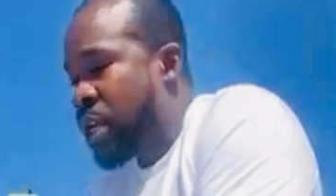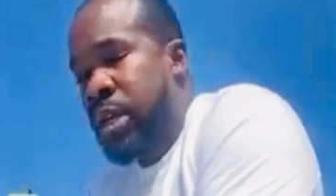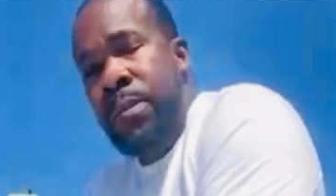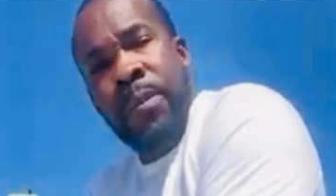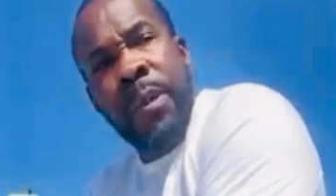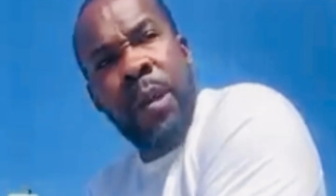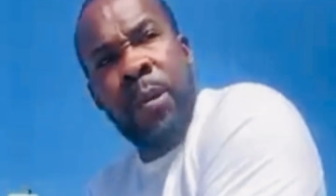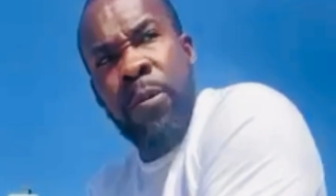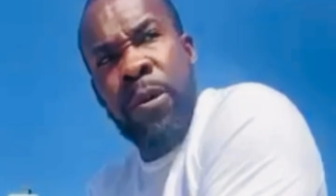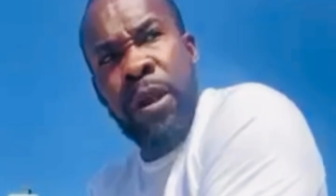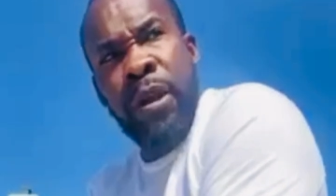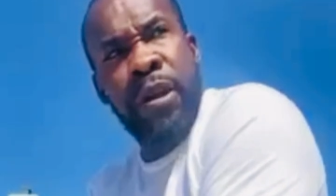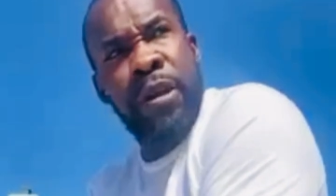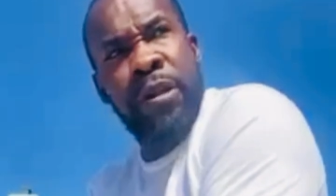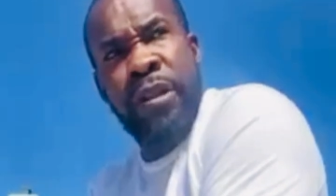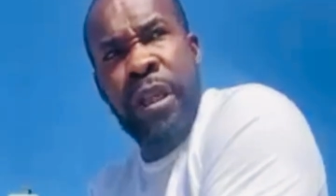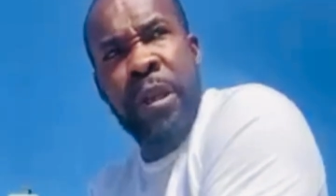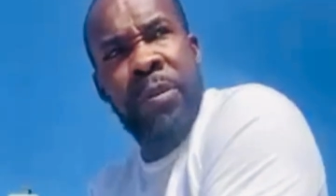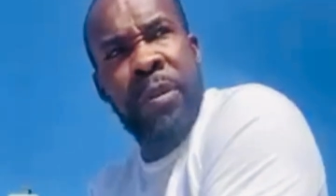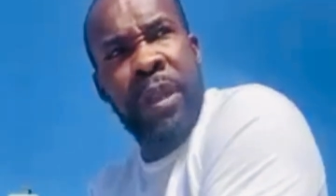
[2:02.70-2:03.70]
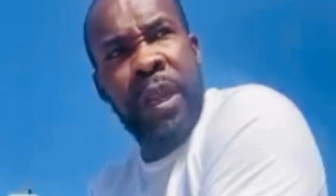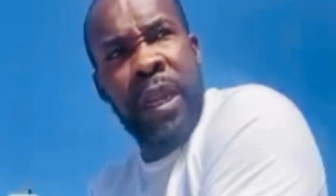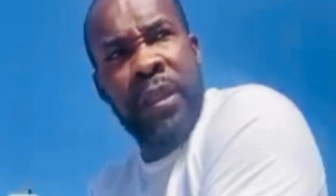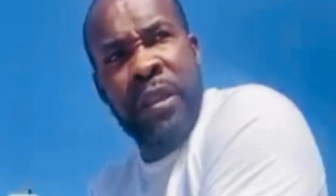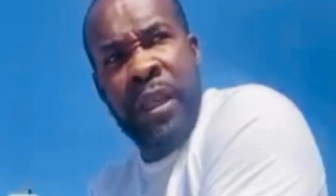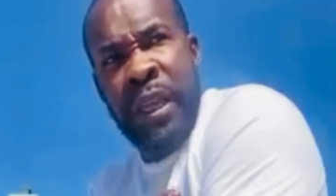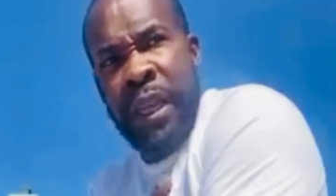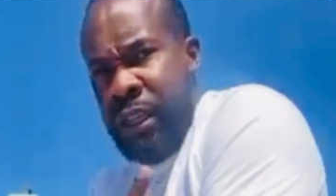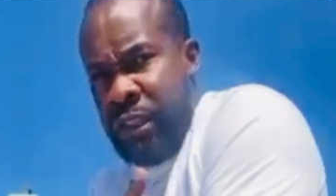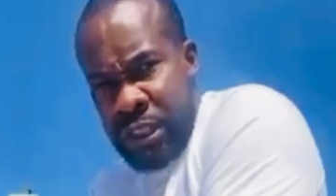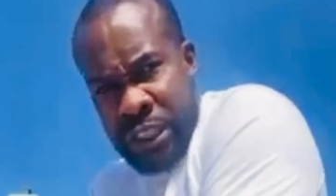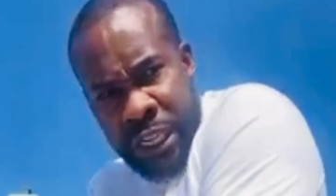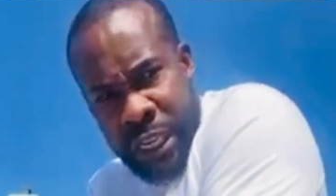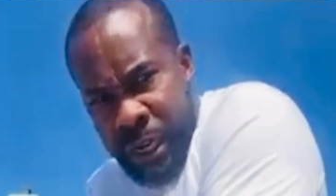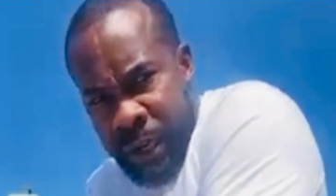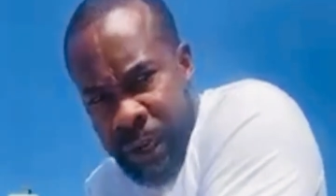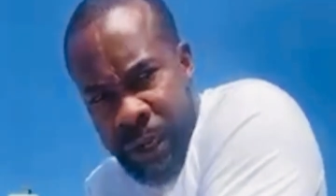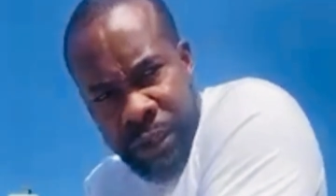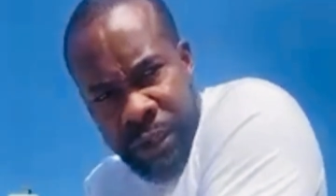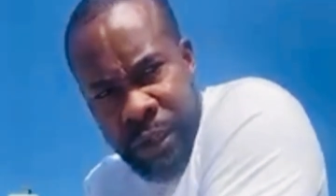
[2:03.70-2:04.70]
Man, we heard something, I think
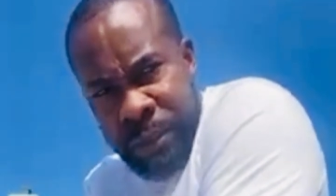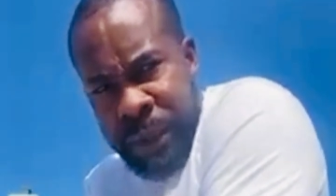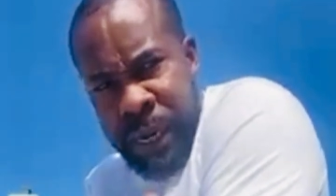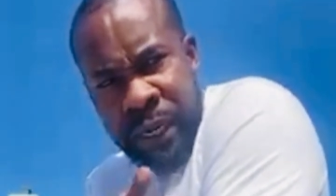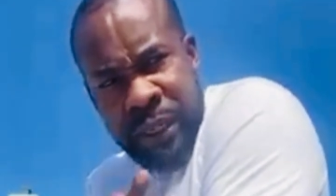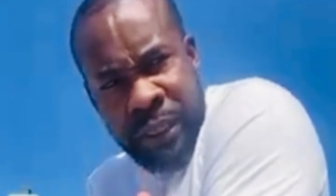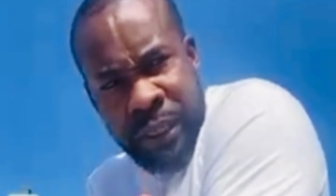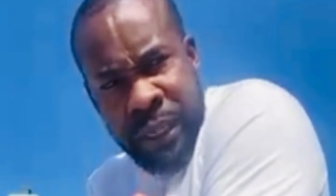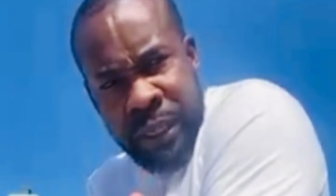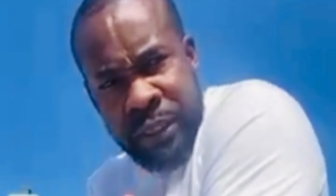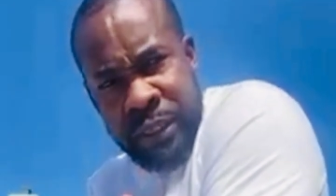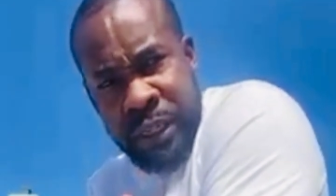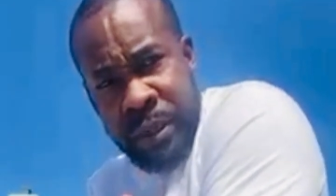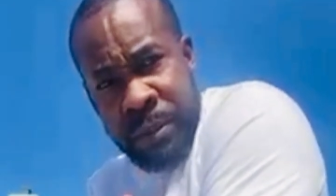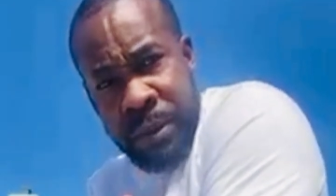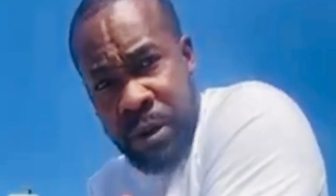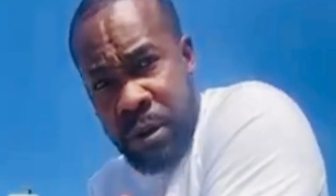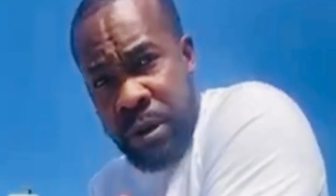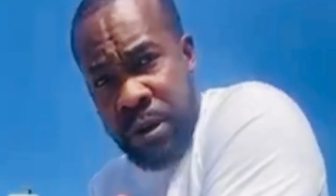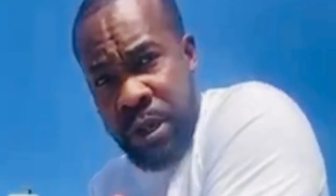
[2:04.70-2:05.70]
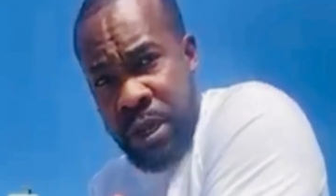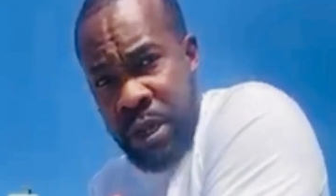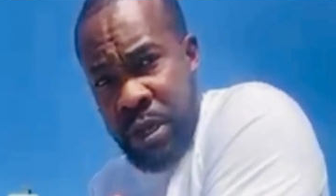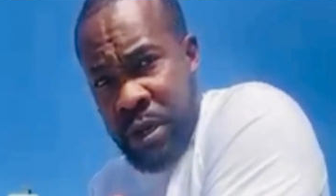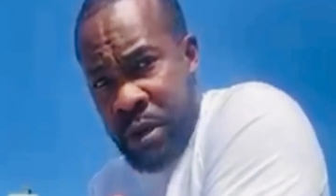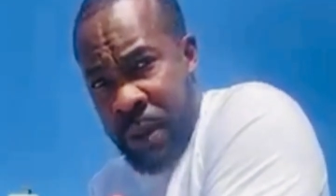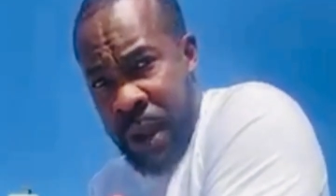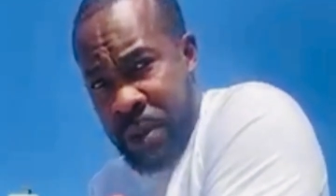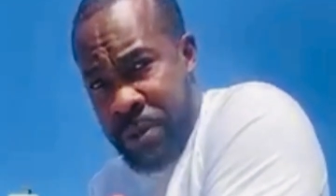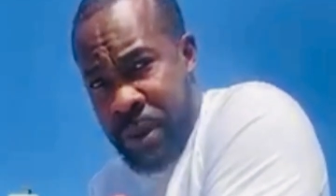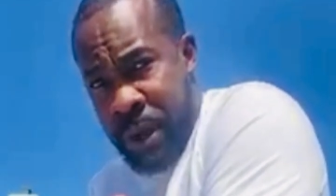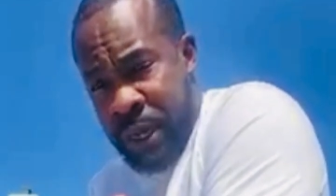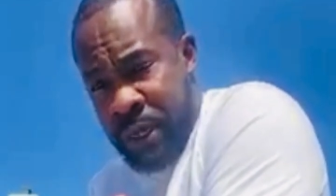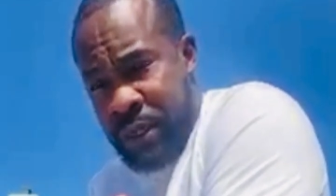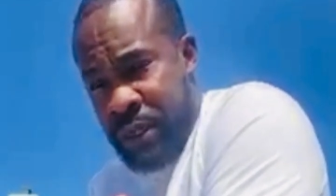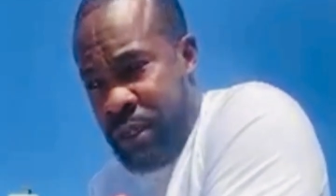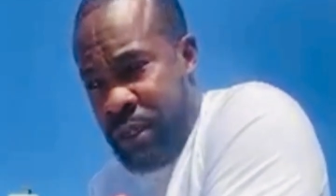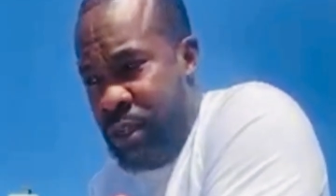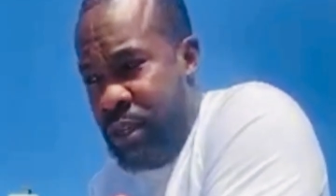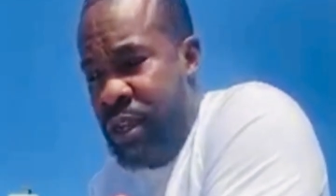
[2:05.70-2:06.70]
Jerry or somebody said something, oh, pipe
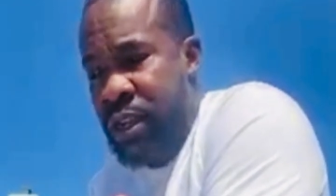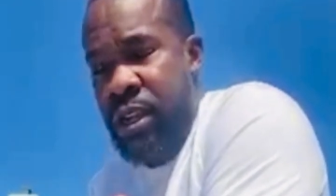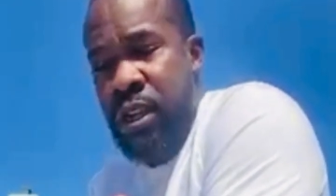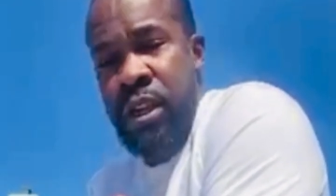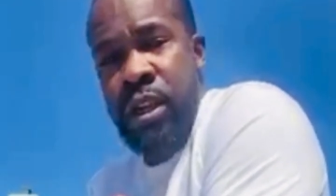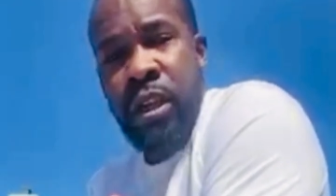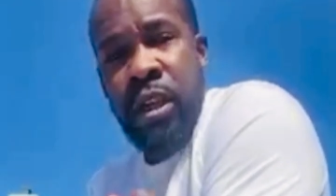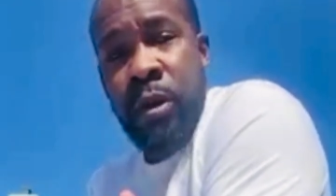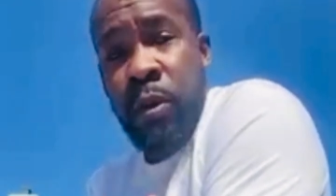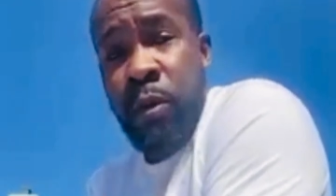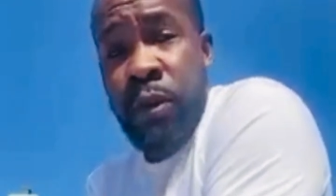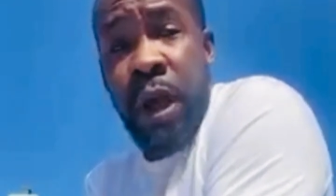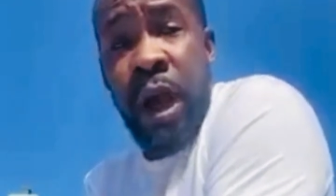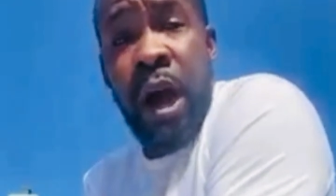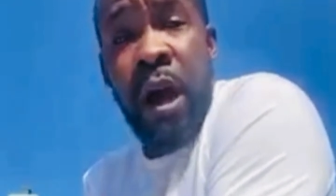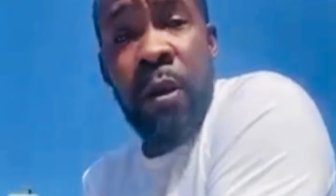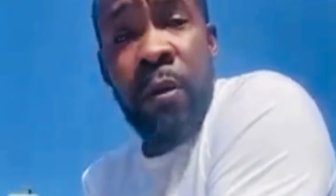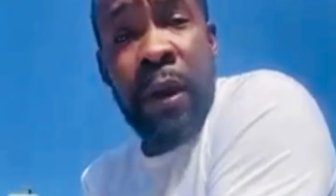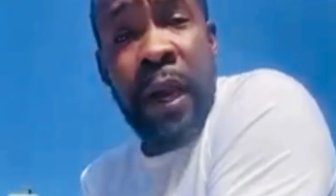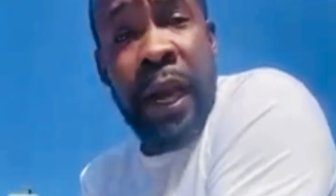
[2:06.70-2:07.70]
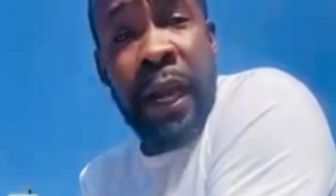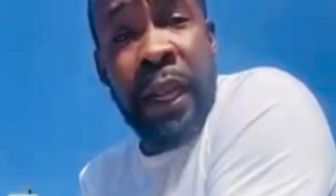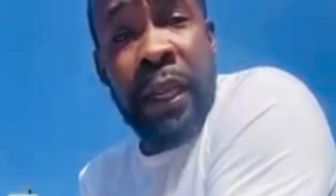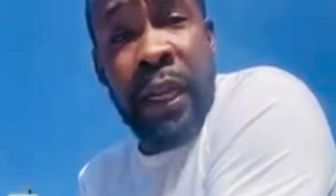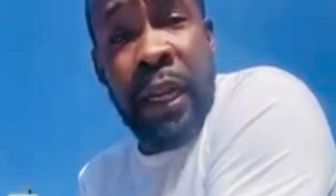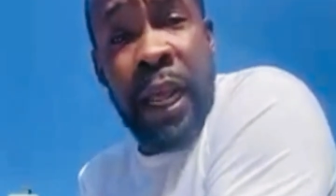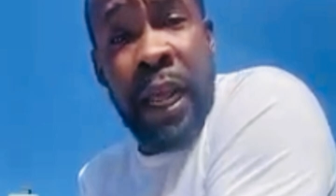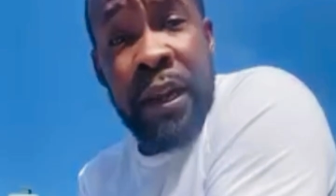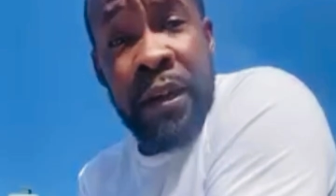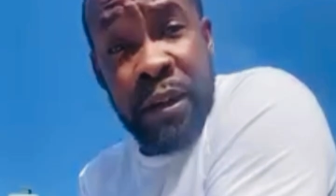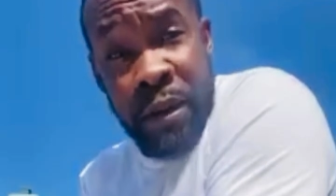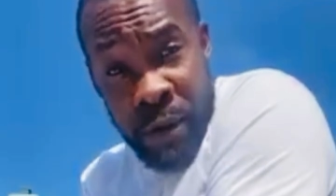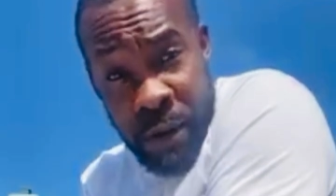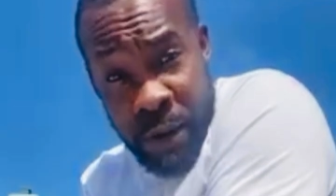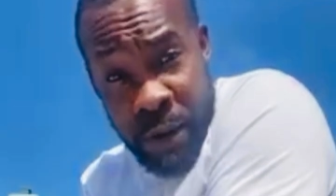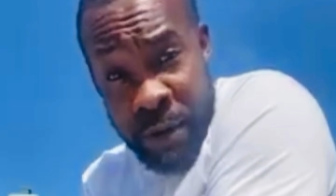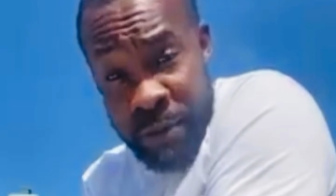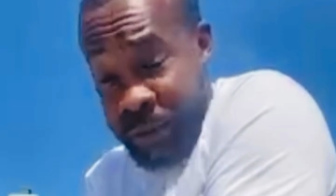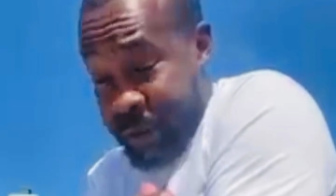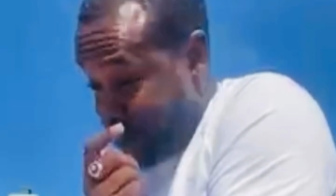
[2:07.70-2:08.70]
bust. We all ran to that
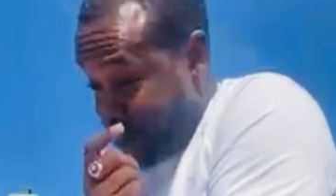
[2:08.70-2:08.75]
door.